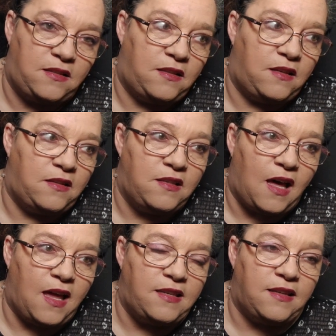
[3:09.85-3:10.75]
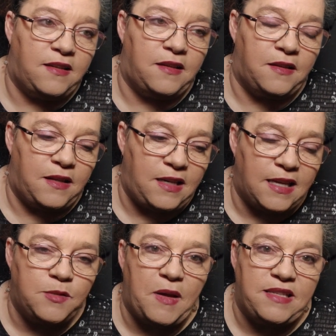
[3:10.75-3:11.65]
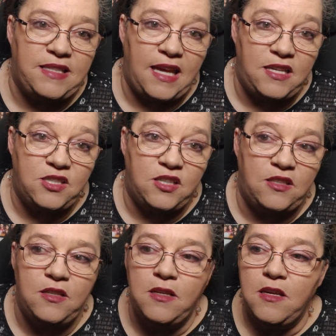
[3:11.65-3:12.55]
not an expectation,